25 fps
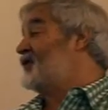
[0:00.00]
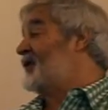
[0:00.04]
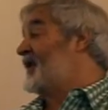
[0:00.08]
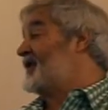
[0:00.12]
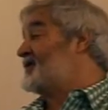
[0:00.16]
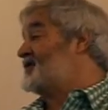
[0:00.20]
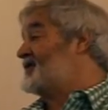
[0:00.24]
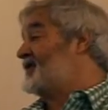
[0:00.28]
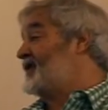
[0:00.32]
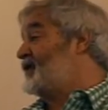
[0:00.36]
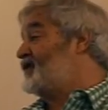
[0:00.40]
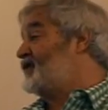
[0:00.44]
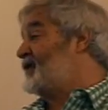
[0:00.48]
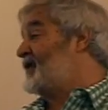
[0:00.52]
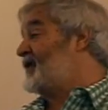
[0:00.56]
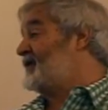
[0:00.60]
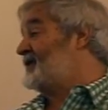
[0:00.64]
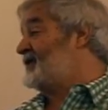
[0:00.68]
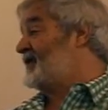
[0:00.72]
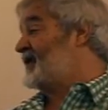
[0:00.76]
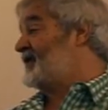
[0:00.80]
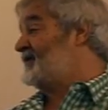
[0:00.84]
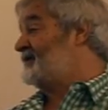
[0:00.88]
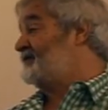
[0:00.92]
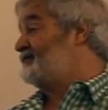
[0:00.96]
actually, a
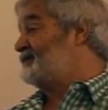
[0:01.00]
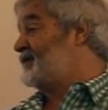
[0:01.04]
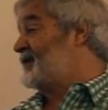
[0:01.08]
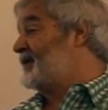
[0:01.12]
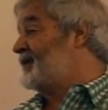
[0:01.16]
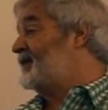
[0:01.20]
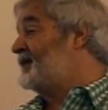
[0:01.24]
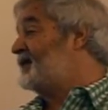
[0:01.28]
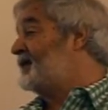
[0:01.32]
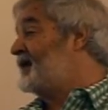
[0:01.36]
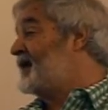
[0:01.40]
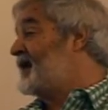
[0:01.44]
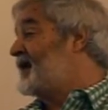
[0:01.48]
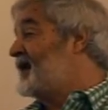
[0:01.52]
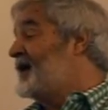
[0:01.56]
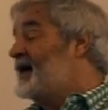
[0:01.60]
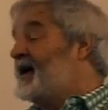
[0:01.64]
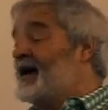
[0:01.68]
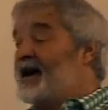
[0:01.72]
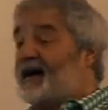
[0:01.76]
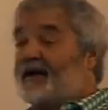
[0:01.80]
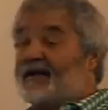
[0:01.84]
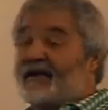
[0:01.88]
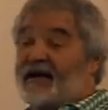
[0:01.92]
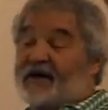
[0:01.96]
wildlife park.
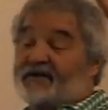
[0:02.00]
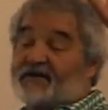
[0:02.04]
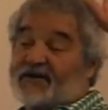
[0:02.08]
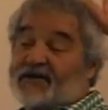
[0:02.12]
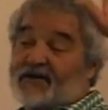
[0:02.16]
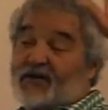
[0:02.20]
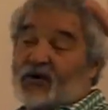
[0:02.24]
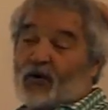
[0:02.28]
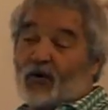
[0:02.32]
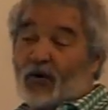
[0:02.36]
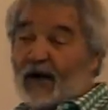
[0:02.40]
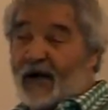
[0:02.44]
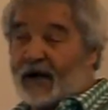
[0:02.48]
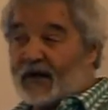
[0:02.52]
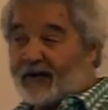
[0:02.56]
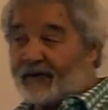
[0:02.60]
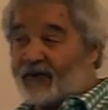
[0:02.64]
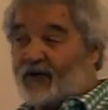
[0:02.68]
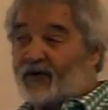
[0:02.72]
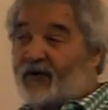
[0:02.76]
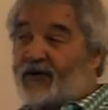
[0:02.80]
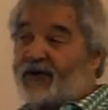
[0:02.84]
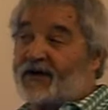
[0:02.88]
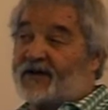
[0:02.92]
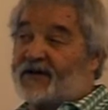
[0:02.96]
And now there's quite a
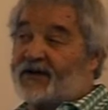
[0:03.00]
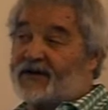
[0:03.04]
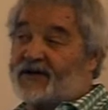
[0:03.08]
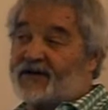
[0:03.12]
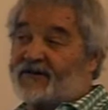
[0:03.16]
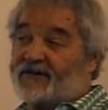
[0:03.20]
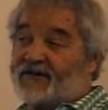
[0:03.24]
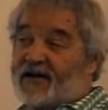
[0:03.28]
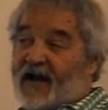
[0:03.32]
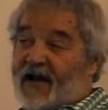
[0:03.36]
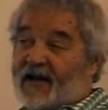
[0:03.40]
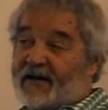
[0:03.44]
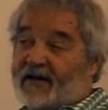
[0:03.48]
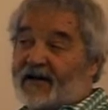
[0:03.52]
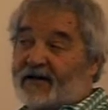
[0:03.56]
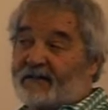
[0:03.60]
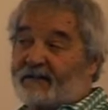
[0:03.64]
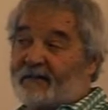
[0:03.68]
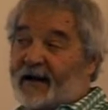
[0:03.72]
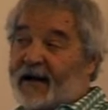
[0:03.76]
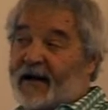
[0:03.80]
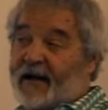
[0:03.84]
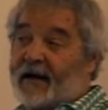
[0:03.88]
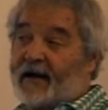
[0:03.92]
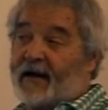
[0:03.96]
few herds of
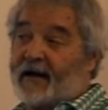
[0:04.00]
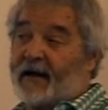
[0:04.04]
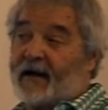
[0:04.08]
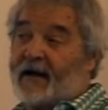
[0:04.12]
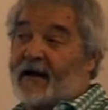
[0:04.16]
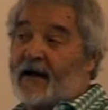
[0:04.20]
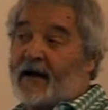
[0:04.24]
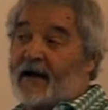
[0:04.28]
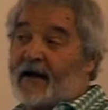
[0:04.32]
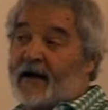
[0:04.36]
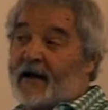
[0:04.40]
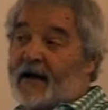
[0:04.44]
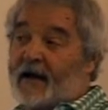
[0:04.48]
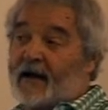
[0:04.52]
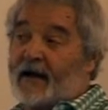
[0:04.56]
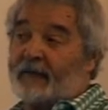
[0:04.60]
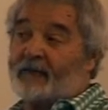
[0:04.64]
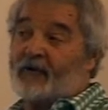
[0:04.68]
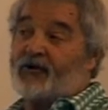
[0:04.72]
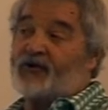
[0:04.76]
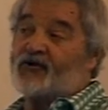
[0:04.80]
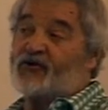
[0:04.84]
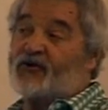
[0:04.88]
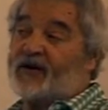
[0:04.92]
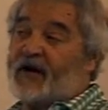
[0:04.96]
Sandian Black. And I'm
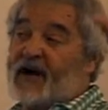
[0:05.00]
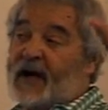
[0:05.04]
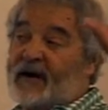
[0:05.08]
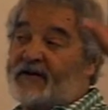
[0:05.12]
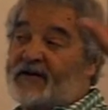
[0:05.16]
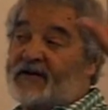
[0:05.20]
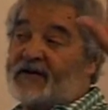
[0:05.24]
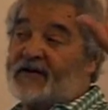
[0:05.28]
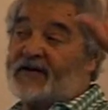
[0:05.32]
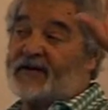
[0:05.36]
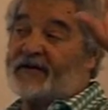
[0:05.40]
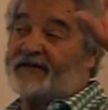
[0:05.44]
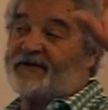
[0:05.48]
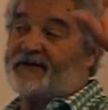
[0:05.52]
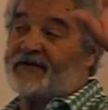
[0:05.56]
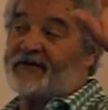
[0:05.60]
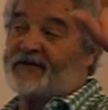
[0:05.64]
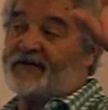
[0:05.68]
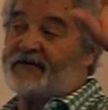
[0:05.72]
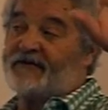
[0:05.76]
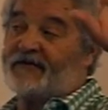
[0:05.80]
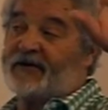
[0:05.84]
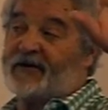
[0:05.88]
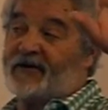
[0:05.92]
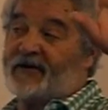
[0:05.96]
not sure how it
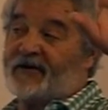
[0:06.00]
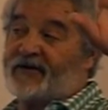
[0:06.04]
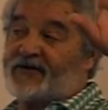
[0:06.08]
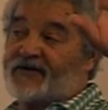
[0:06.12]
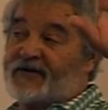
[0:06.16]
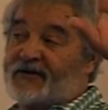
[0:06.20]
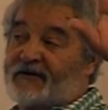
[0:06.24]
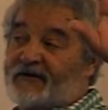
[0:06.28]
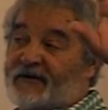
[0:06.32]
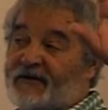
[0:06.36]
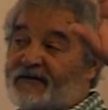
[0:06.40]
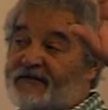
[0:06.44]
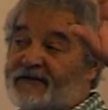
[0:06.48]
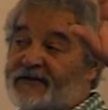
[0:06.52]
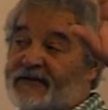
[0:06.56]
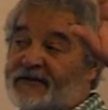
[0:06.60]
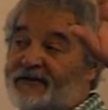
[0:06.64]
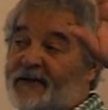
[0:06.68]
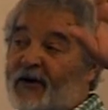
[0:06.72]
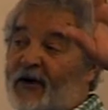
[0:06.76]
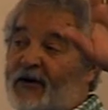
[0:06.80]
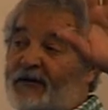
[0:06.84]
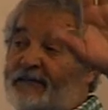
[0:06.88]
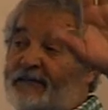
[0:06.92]
differs from the Gloucester Old Spot,